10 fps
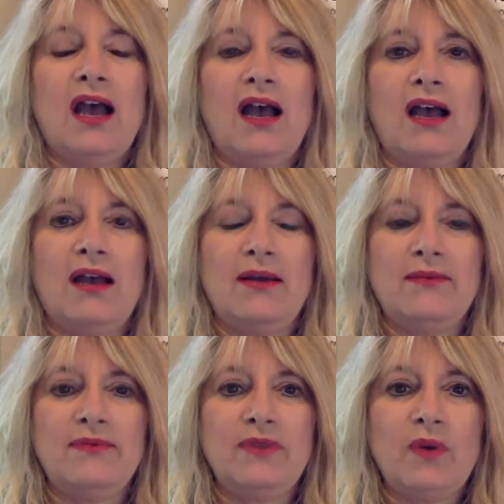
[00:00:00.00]

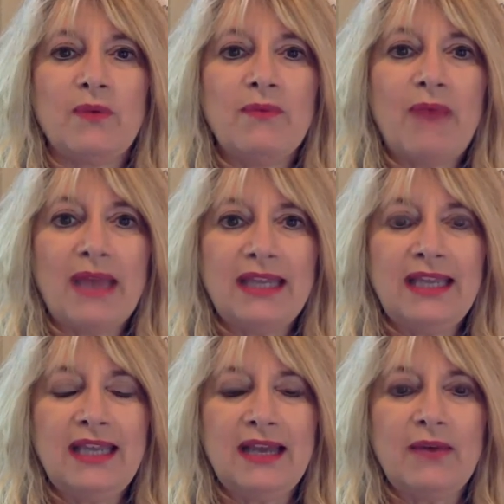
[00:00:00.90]
or
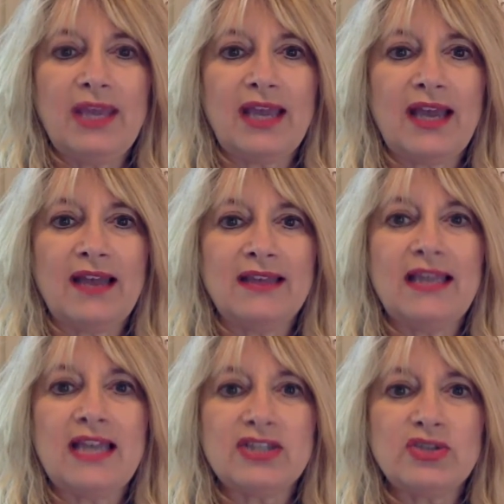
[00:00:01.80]
money
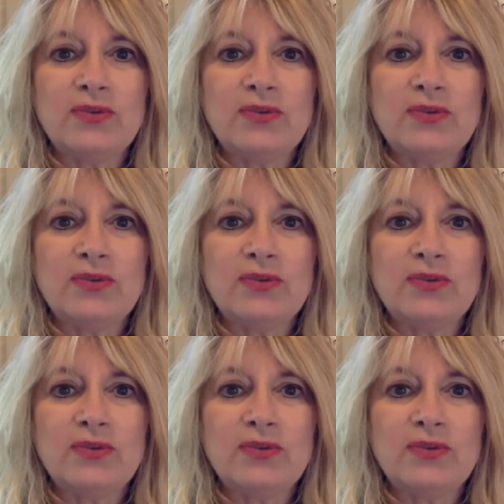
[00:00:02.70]
unless